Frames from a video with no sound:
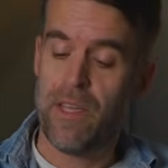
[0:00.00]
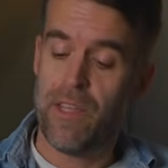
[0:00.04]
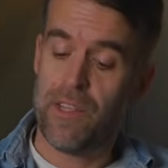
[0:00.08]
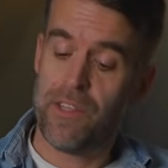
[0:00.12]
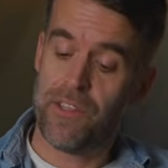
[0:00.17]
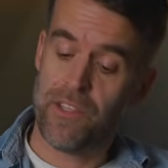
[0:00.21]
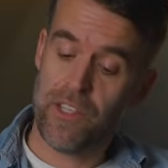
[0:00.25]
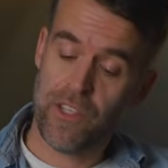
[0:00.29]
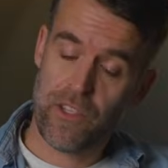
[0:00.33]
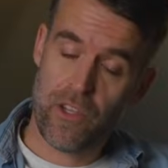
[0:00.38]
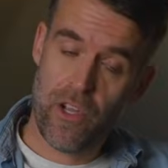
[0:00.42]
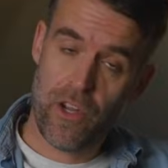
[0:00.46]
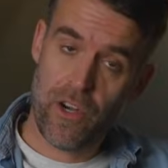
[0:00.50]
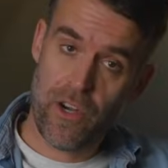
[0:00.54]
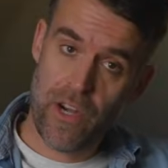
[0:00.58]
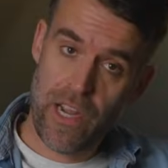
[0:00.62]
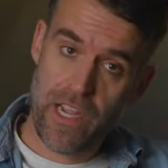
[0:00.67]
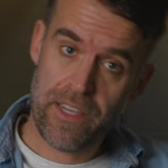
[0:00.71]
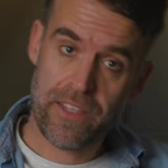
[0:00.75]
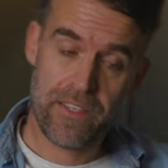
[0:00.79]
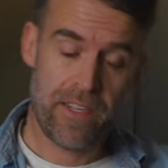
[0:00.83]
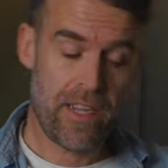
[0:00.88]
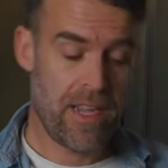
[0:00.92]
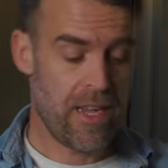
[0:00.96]

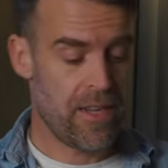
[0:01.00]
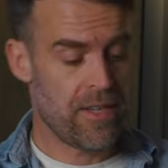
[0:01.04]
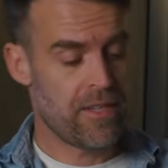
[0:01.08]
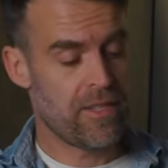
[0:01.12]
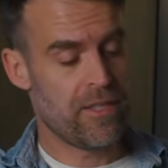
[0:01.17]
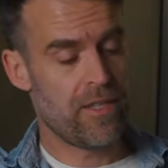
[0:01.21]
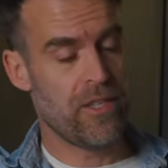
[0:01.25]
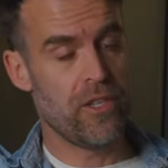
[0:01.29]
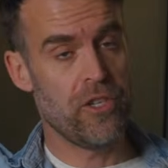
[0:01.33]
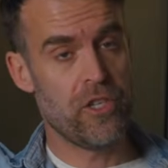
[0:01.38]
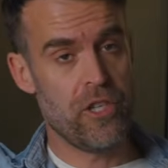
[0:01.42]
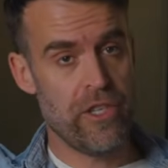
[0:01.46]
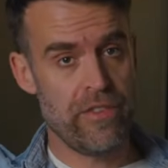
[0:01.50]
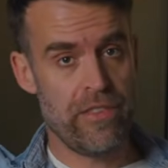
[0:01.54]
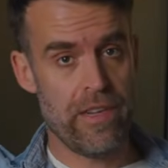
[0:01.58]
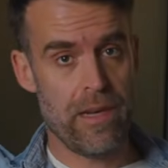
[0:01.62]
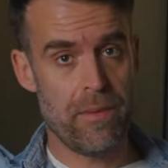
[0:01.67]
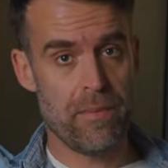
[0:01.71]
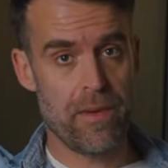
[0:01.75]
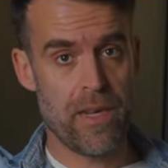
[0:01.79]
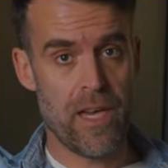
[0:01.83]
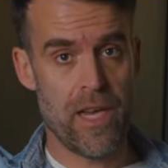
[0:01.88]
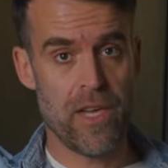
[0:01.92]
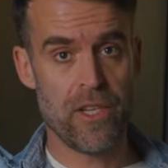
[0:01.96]
600X case,
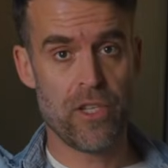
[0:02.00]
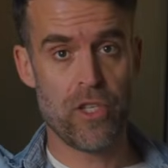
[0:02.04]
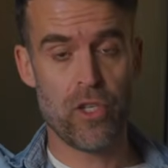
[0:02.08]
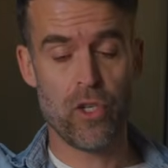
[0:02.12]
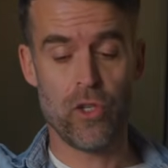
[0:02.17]
GVM case.